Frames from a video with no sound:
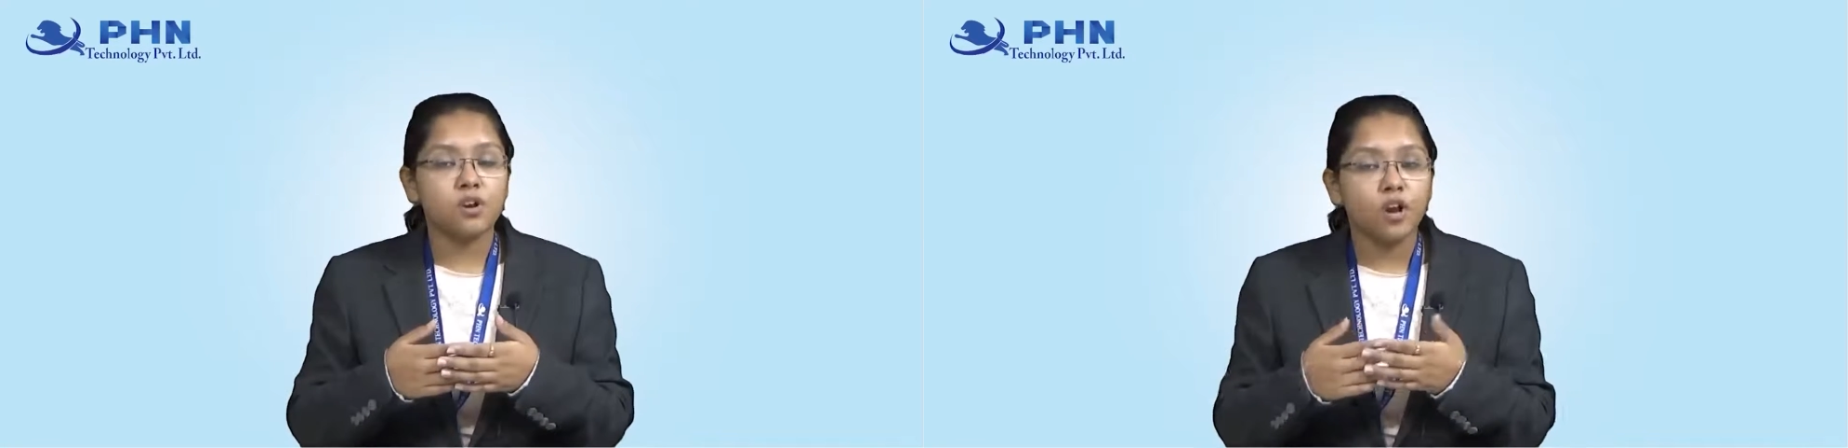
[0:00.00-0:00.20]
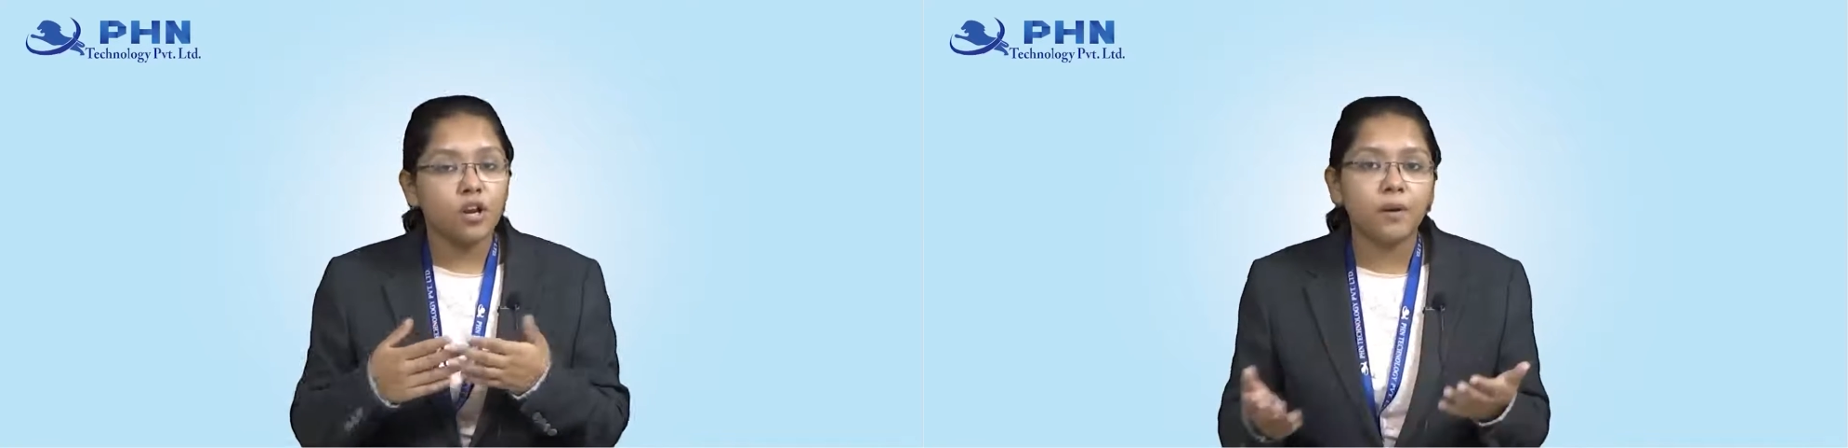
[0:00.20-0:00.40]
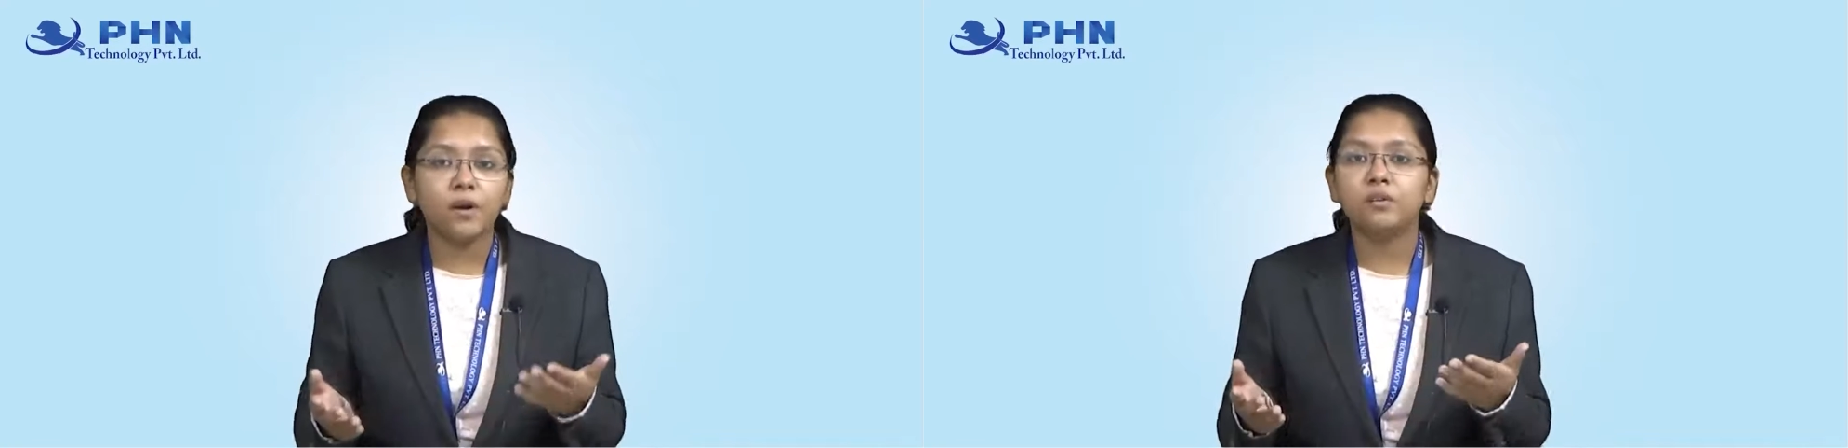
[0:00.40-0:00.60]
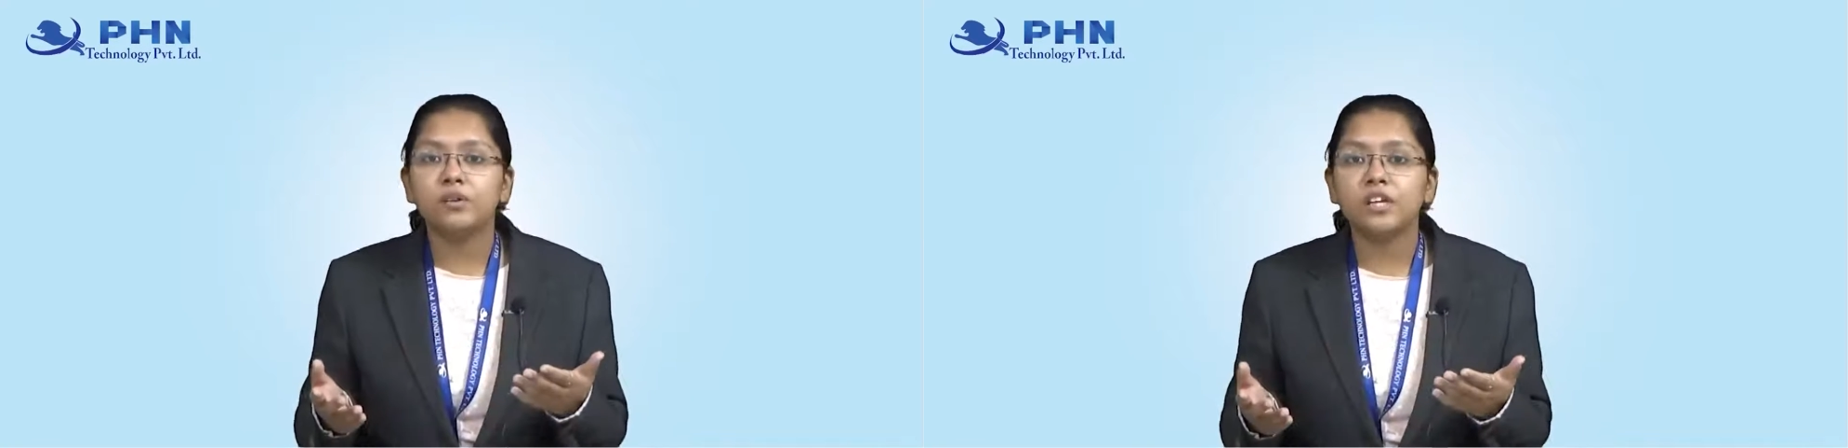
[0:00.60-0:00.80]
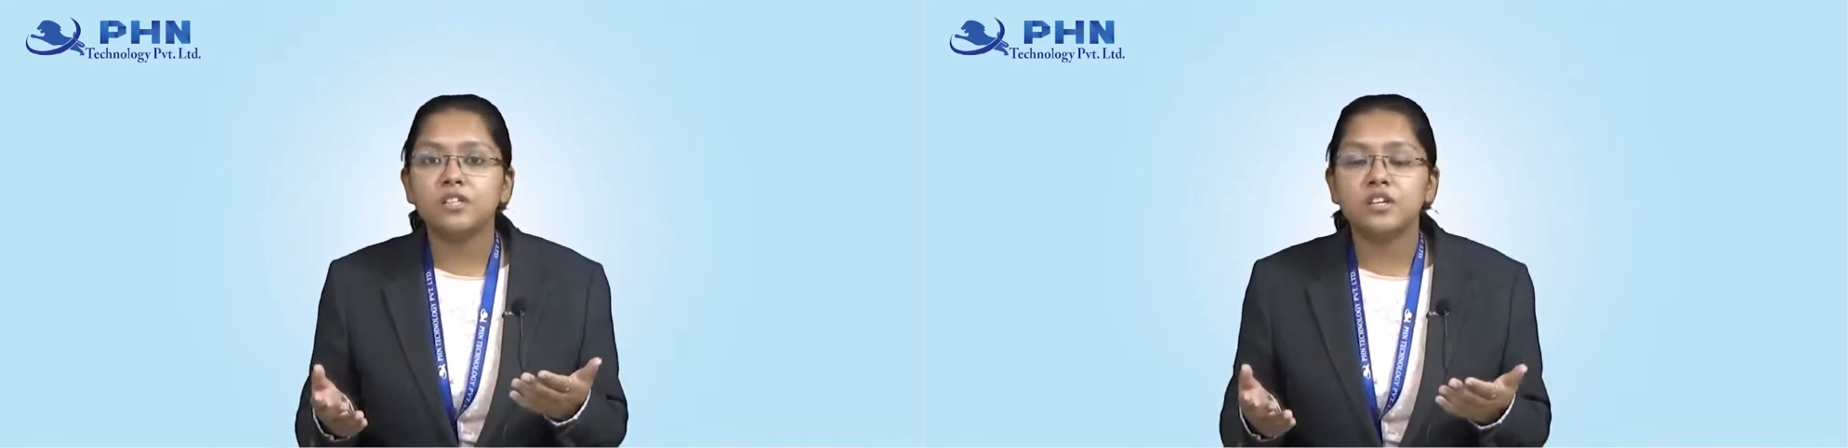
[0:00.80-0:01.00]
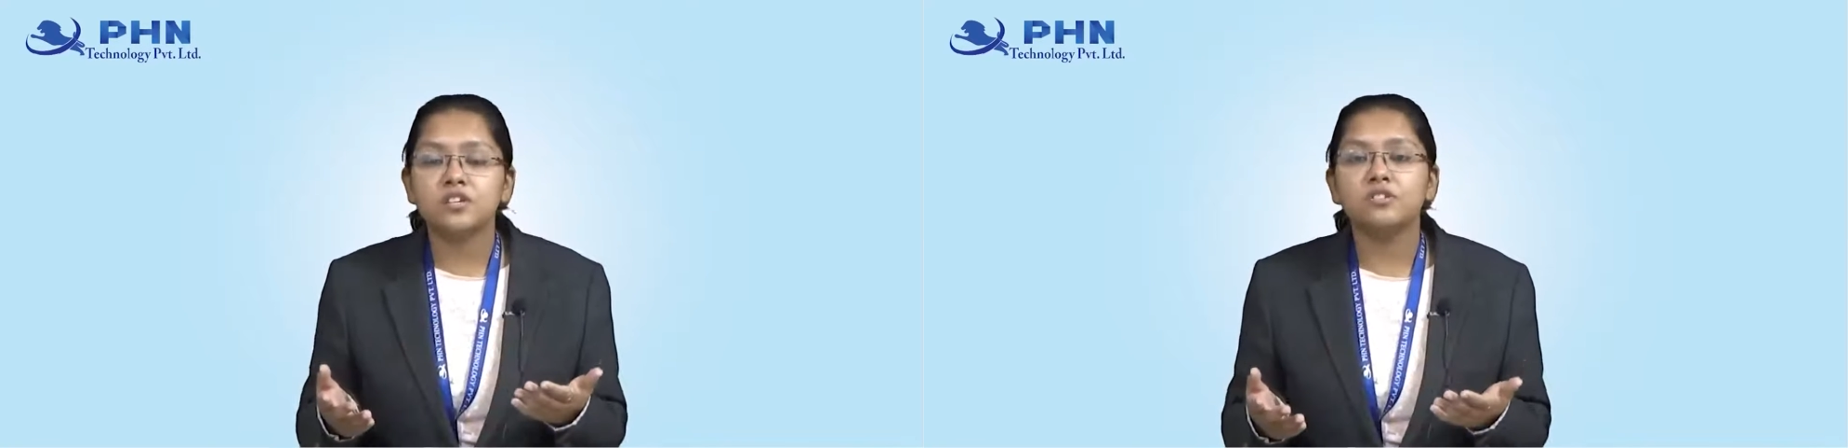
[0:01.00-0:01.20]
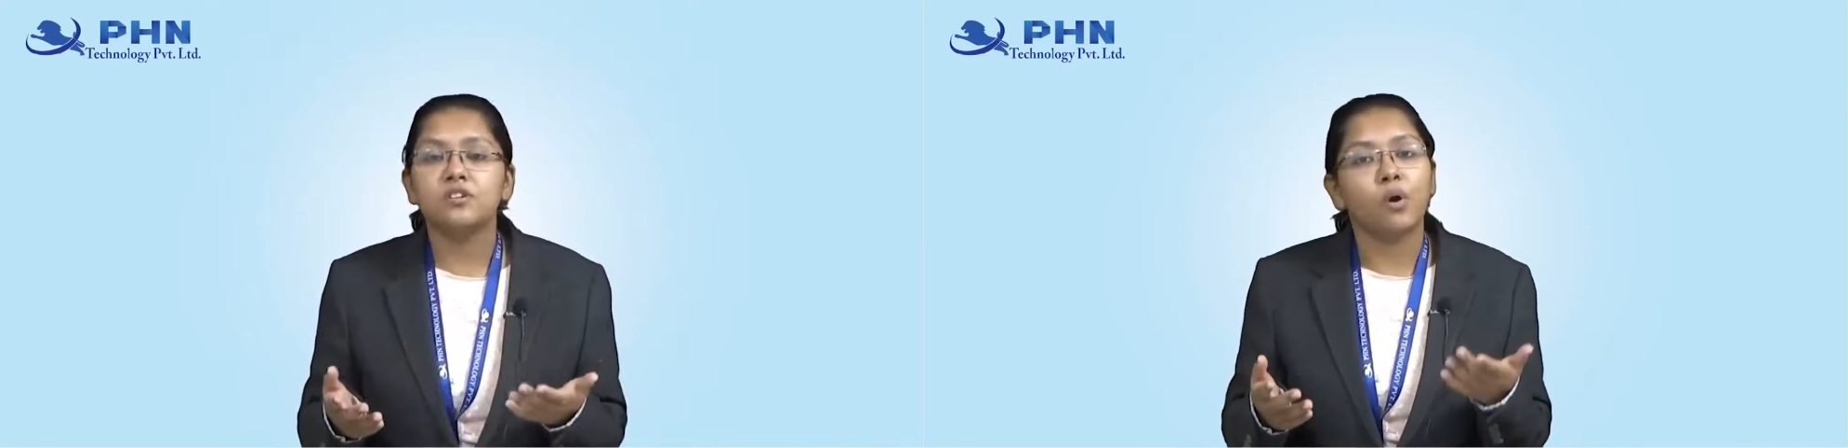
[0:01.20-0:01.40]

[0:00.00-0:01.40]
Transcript: all about today's session.